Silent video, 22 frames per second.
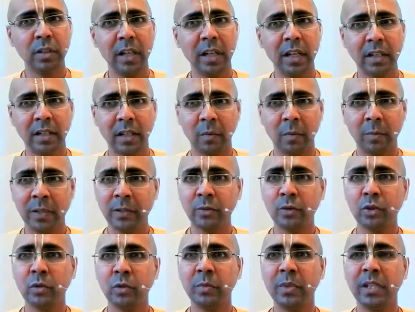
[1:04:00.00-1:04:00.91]
they are coming
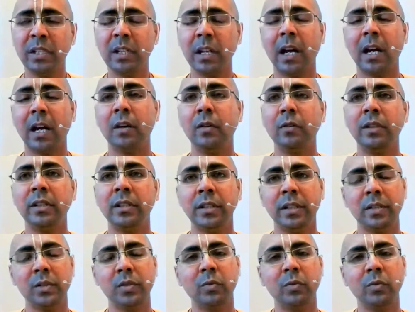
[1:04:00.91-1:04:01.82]
to me now in
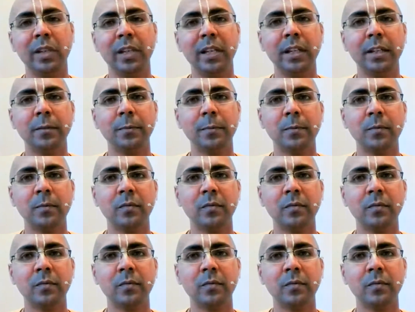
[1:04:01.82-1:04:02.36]
this way.